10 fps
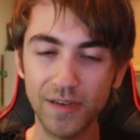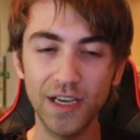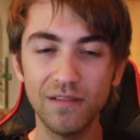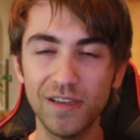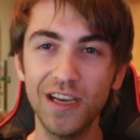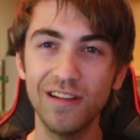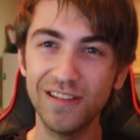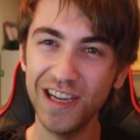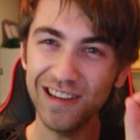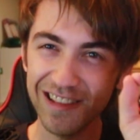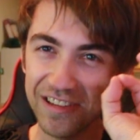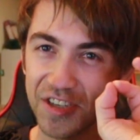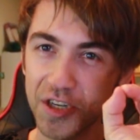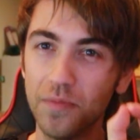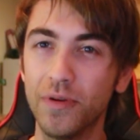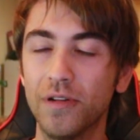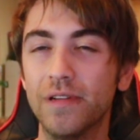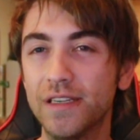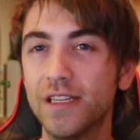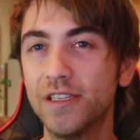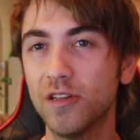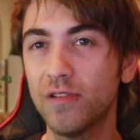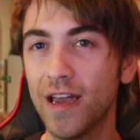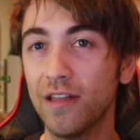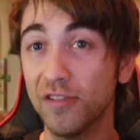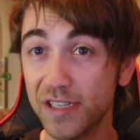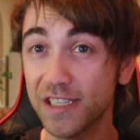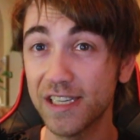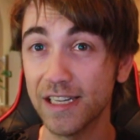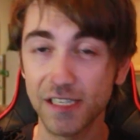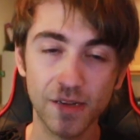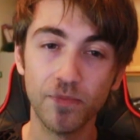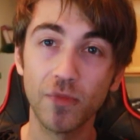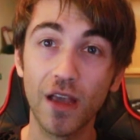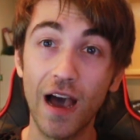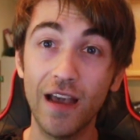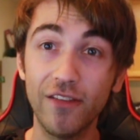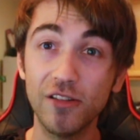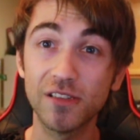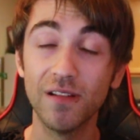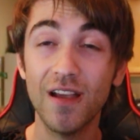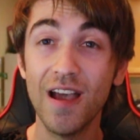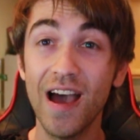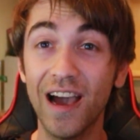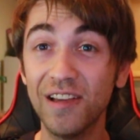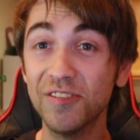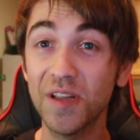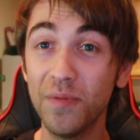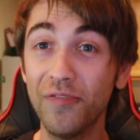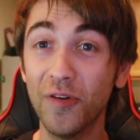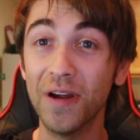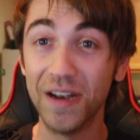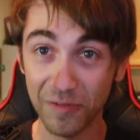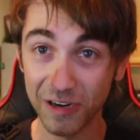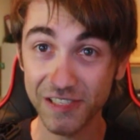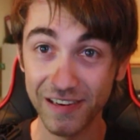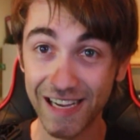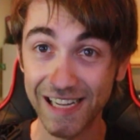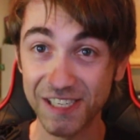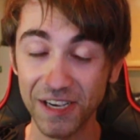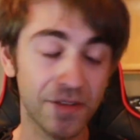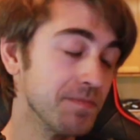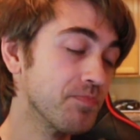Take a little chill pill. It's okay. Those exist. I used it before and it works fantastic.